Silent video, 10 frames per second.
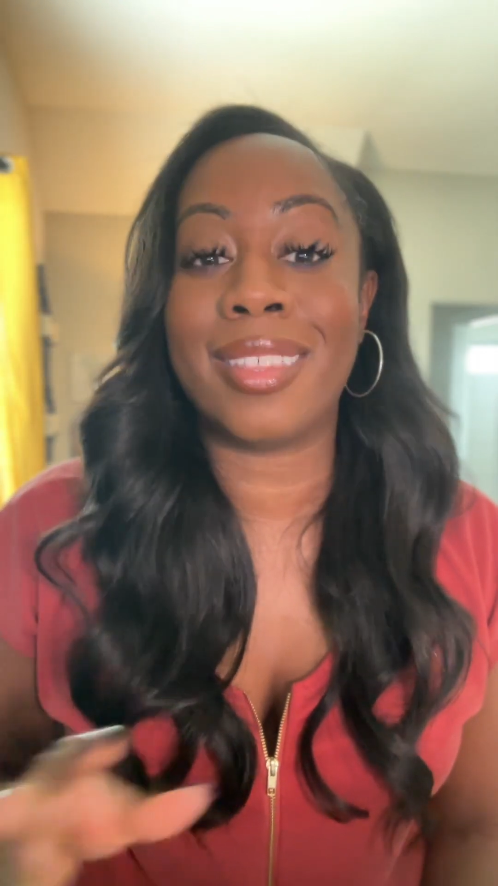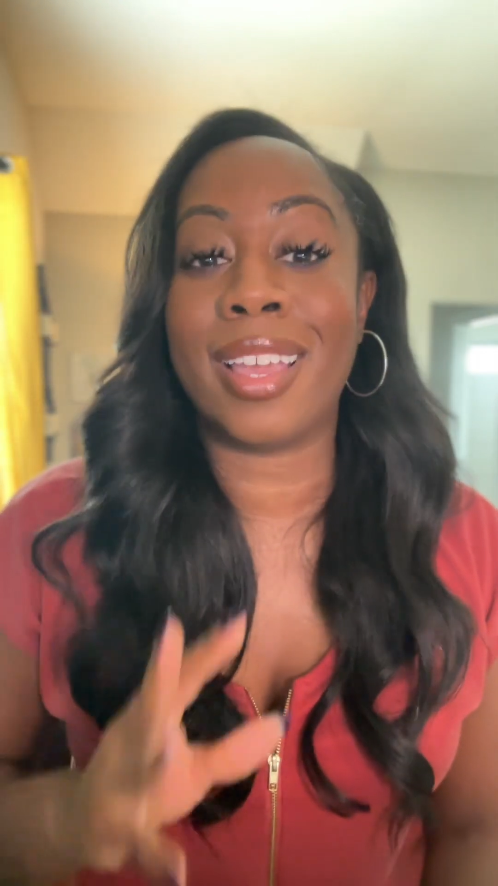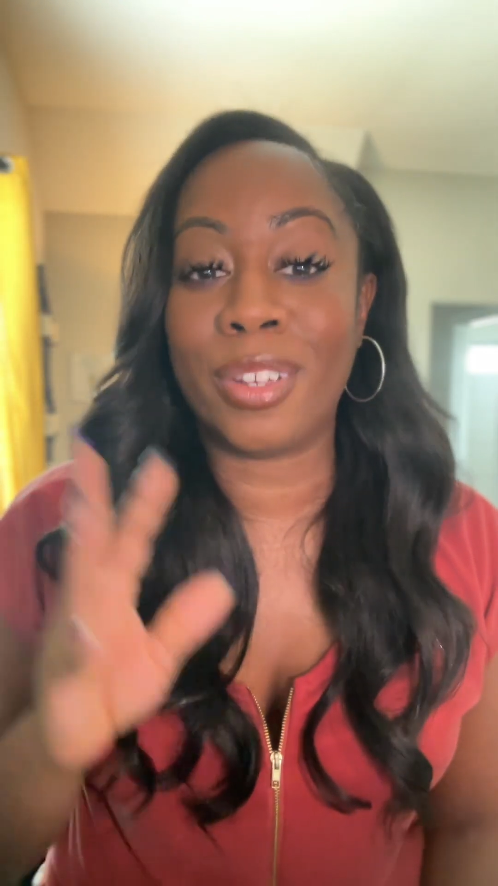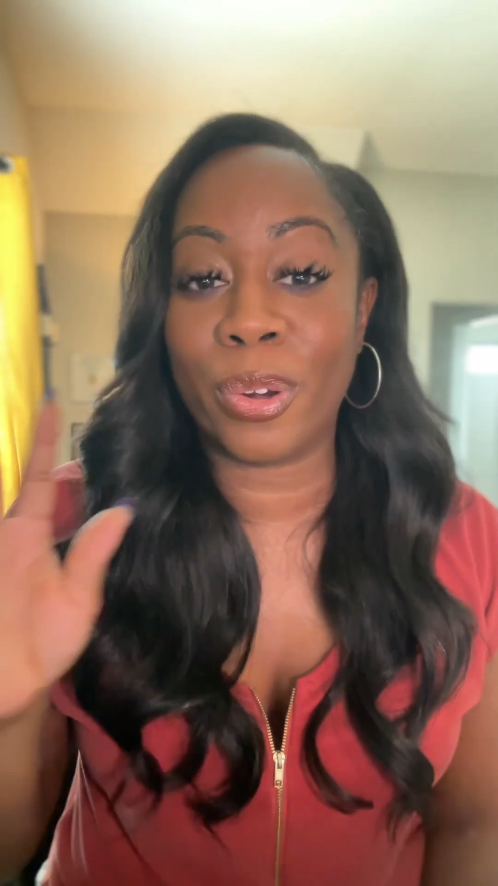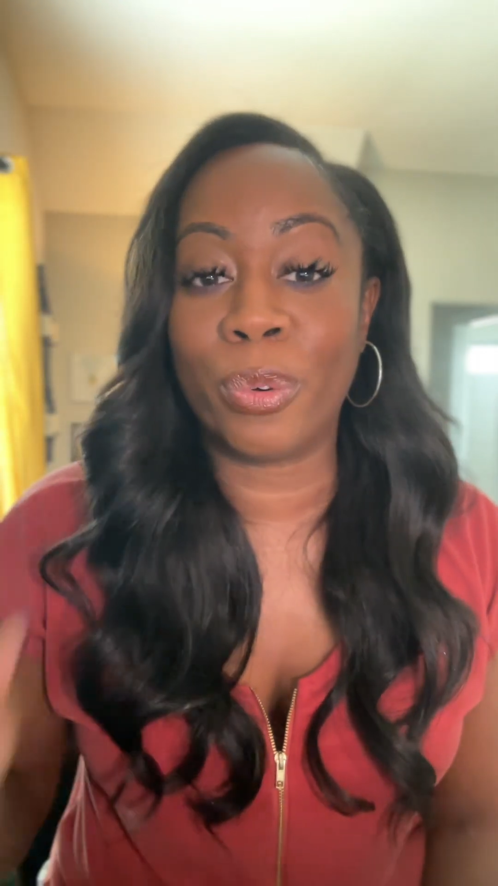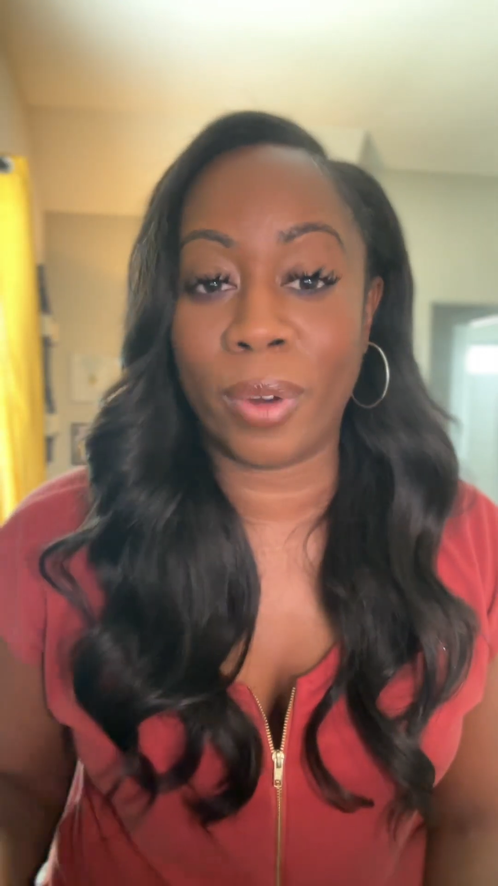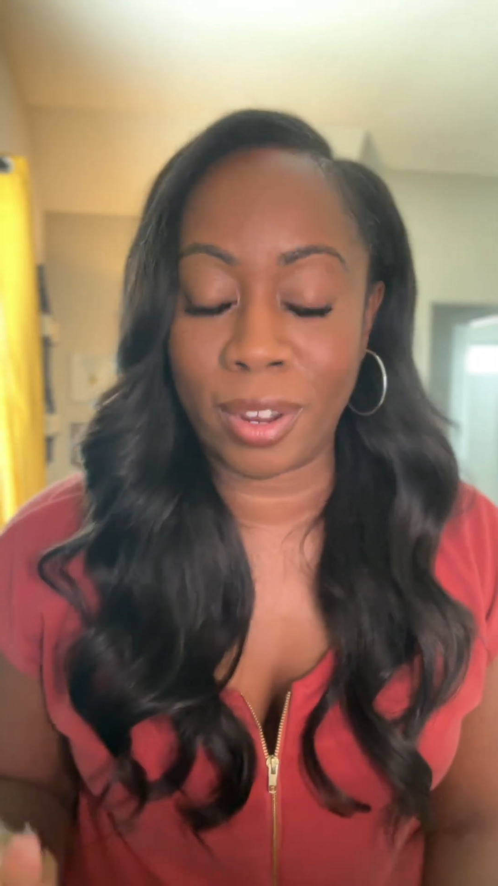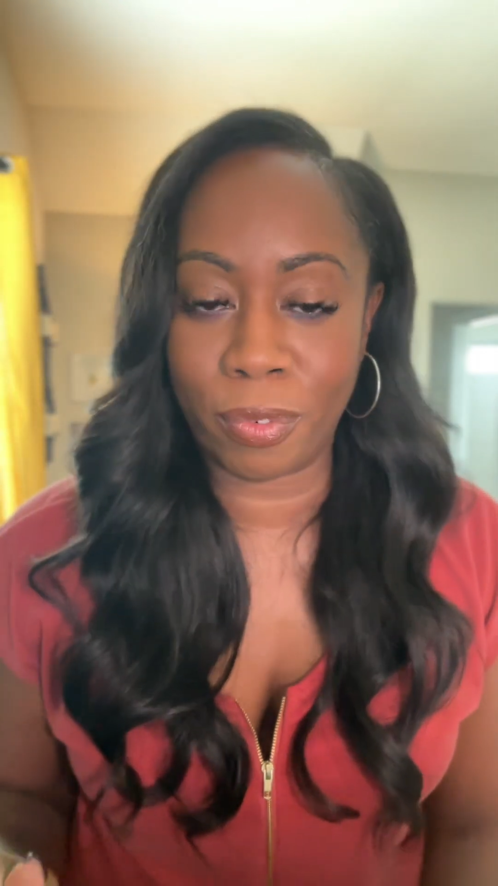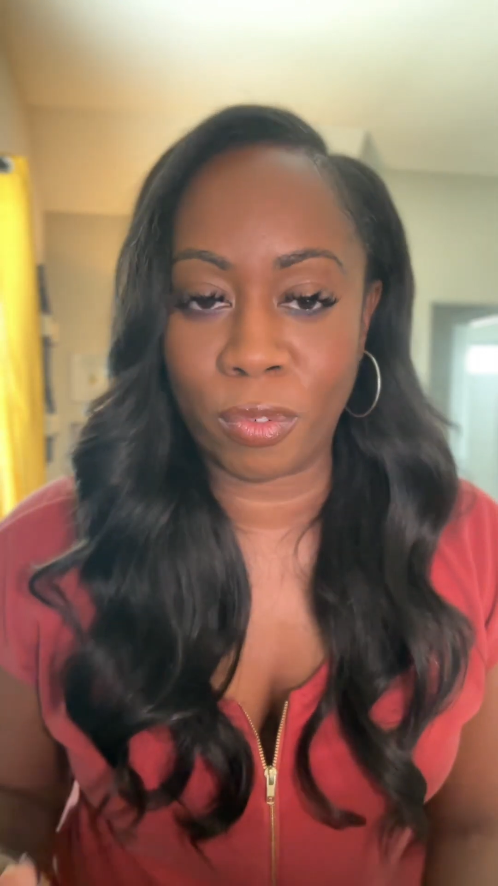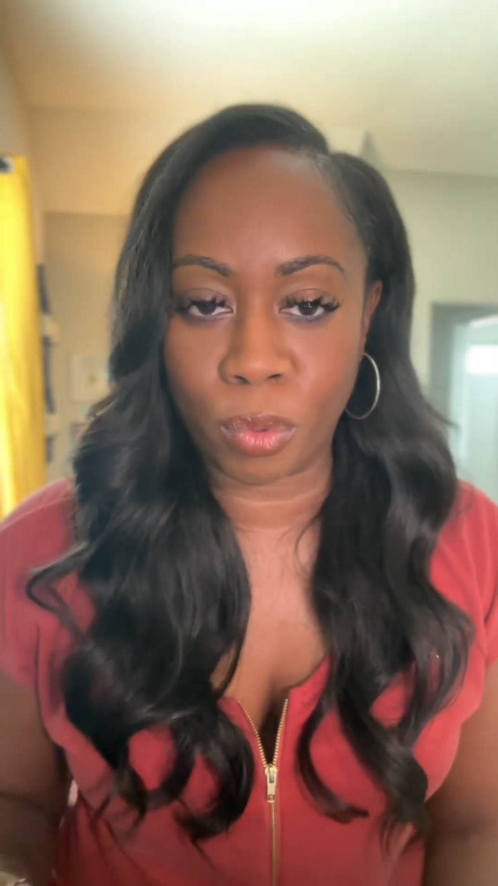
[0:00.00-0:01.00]
that you're
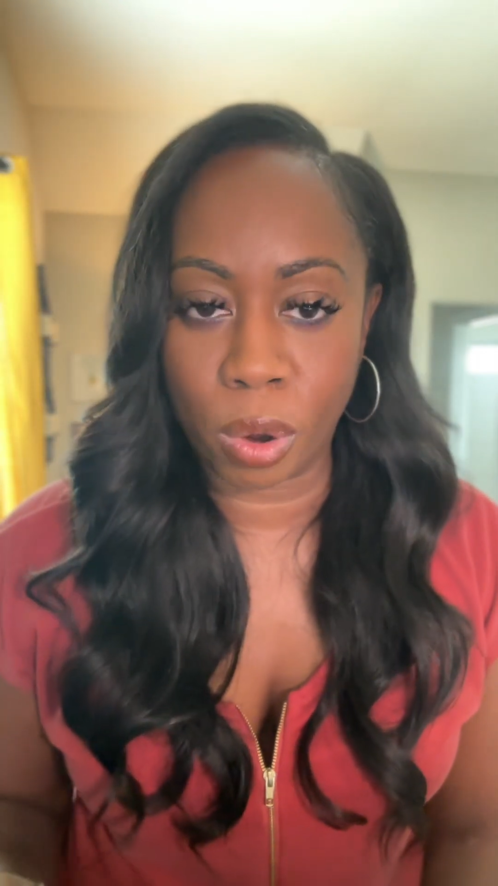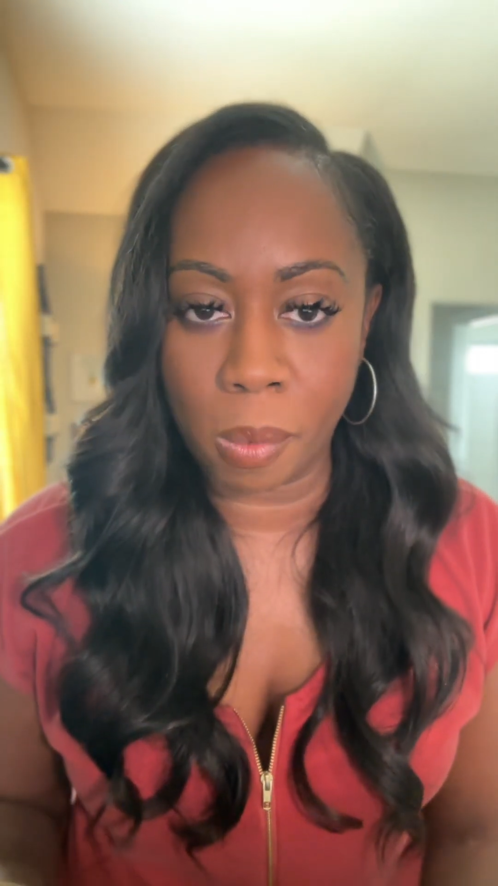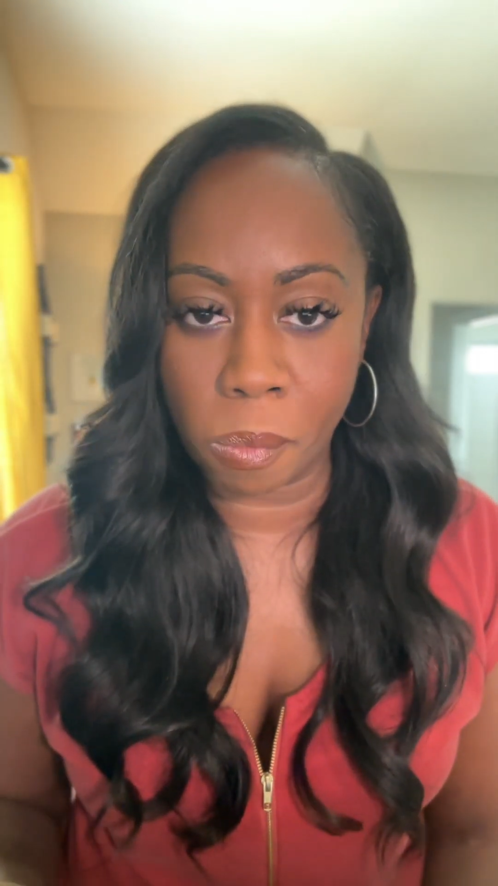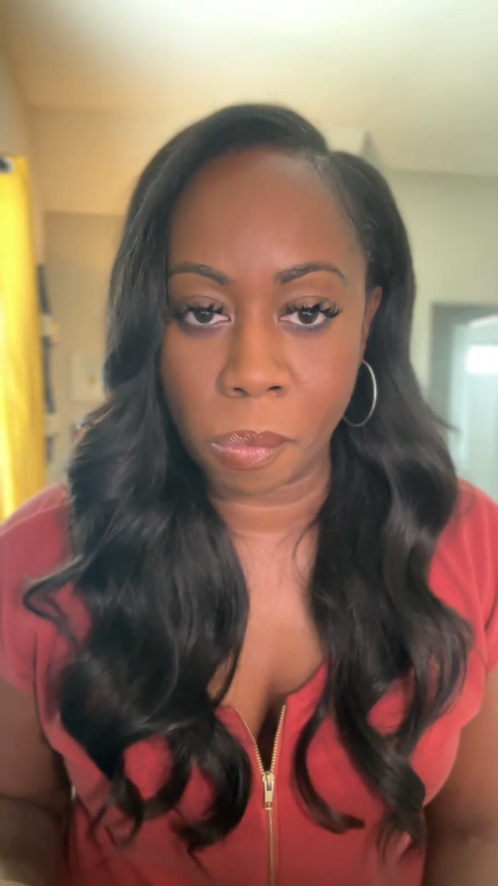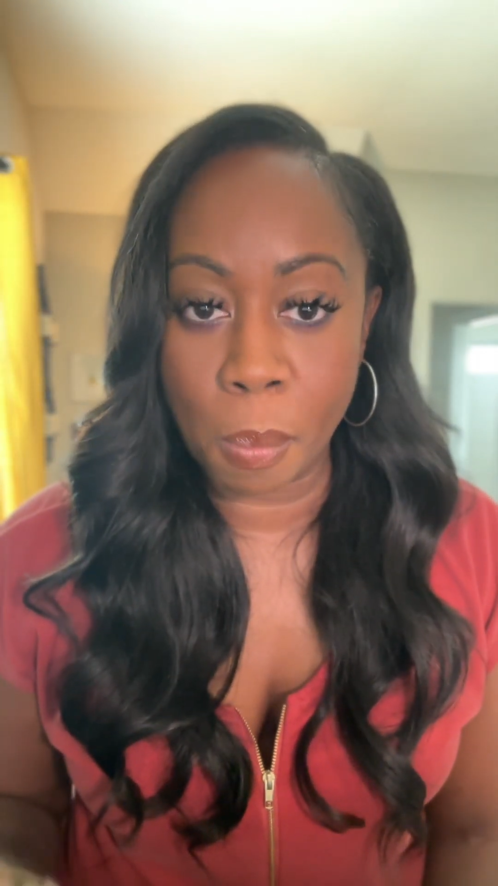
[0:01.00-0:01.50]
grateful for.